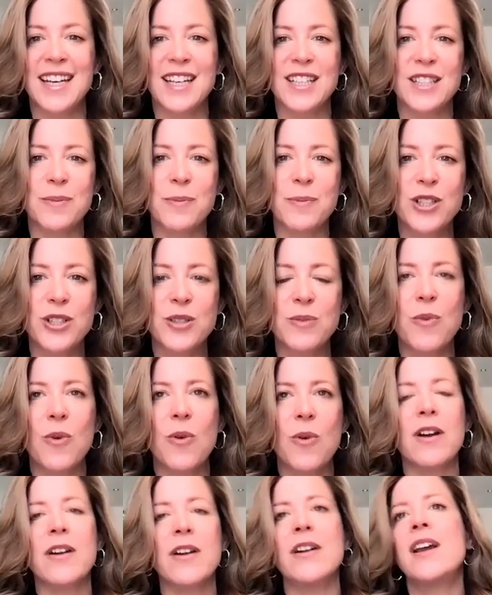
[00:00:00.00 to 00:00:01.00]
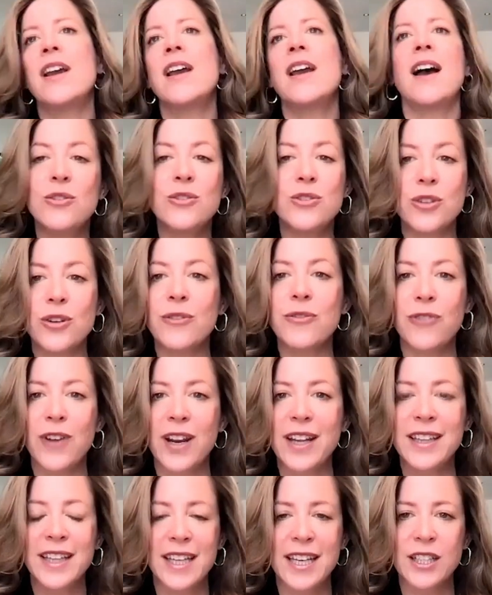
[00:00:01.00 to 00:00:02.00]
It's much more user
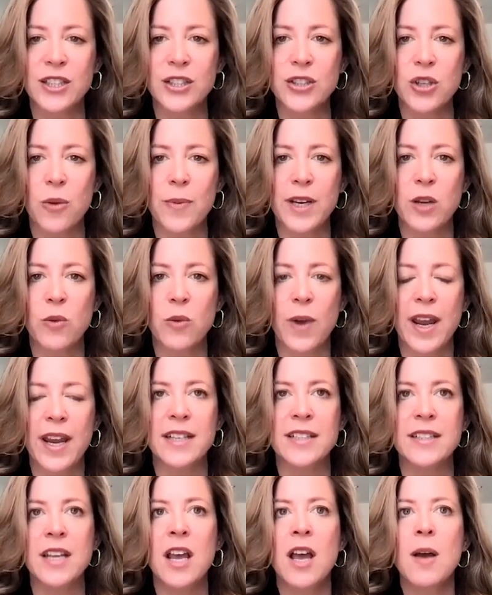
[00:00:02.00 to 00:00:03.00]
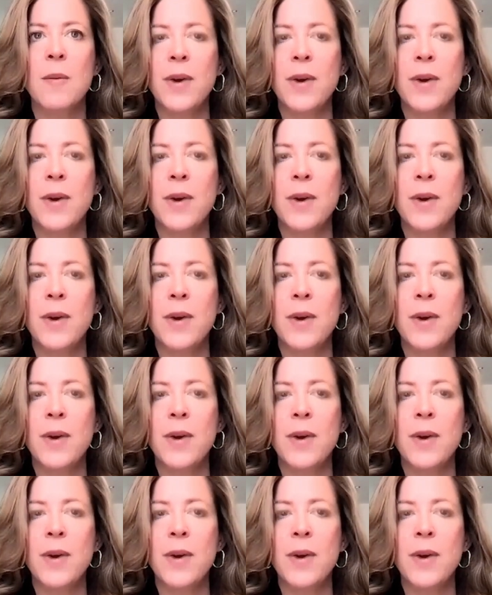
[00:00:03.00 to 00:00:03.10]
friendly in so many ways.